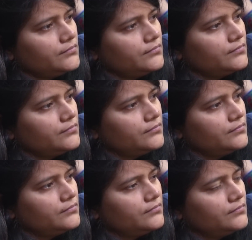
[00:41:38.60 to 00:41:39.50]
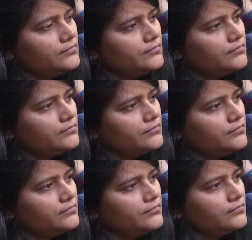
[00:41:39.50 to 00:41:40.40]
in this book is written,
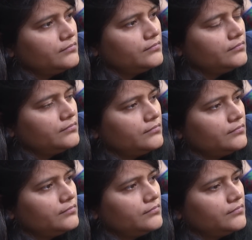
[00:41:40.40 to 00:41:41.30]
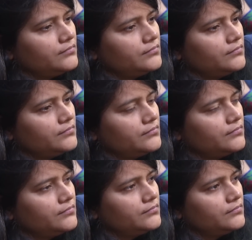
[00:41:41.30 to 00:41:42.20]
those what we
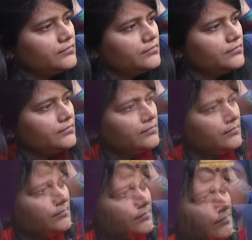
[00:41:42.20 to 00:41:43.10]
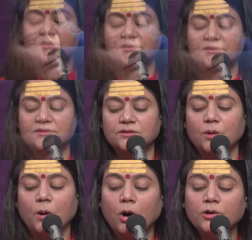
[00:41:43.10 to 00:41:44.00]
consider as miracles
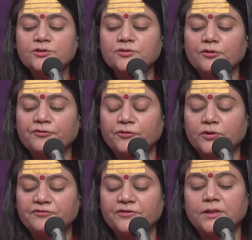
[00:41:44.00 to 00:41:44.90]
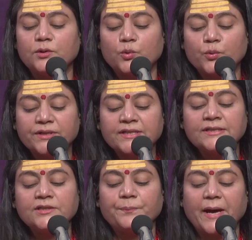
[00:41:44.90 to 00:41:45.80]
also fulfill within
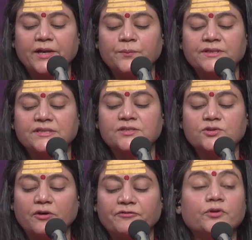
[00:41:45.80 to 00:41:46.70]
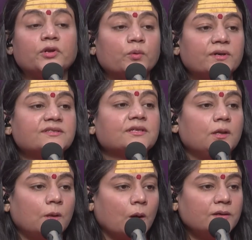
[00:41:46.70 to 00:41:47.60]
the parameters of universal
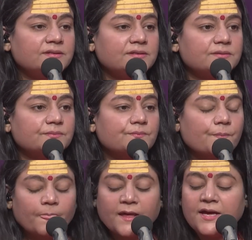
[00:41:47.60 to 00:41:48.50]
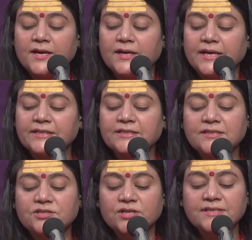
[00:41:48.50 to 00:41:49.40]
laws. It
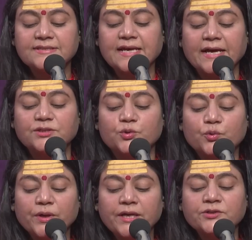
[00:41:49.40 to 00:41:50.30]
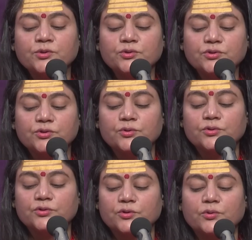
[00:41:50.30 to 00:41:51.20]
is just that we don't know
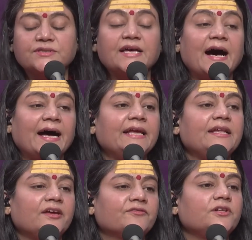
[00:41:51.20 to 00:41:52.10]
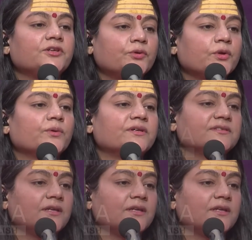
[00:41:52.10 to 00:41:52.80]
those high-level universal